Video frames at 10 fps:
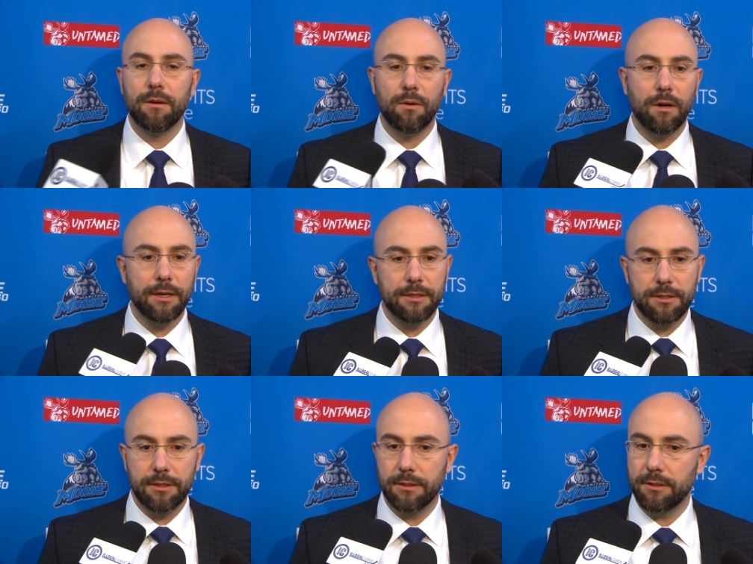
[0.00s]
Well,
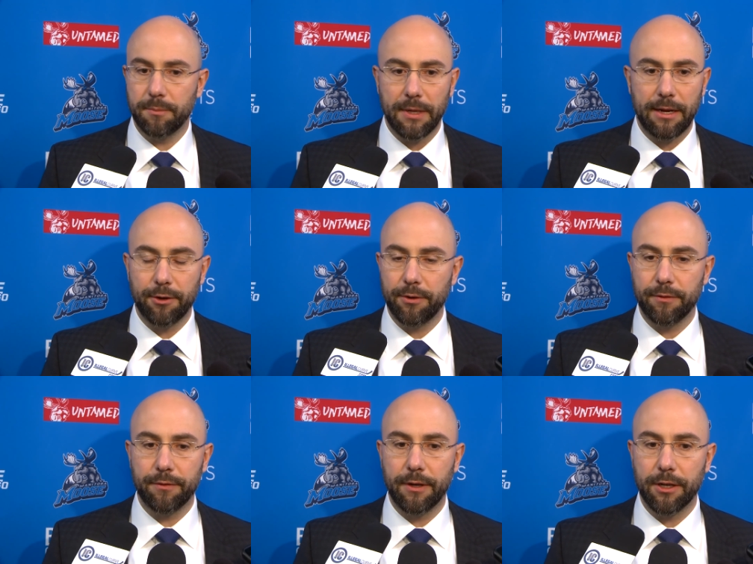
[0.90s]
it's it's a matter
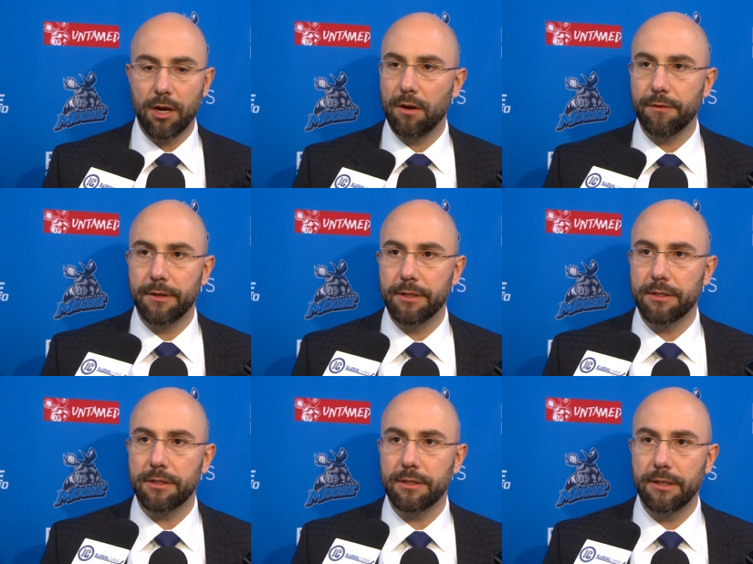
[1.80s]
of uh,
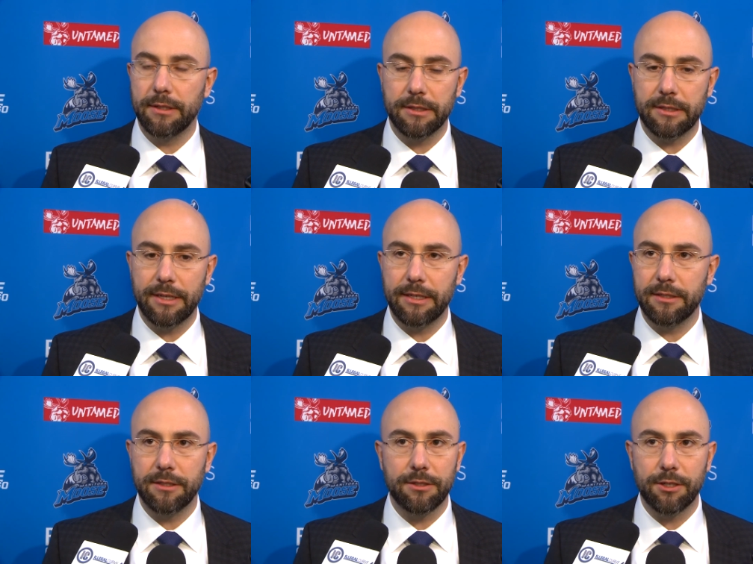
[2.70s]
confidence. In this
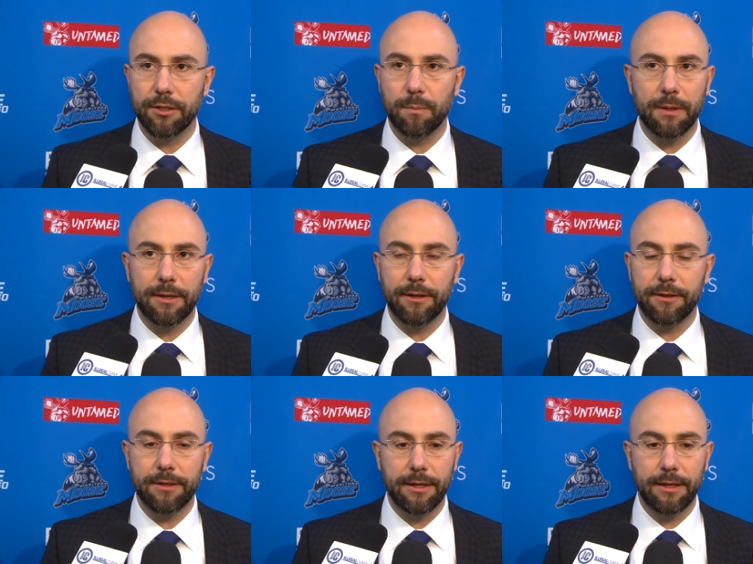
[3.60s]
case, he's a good player.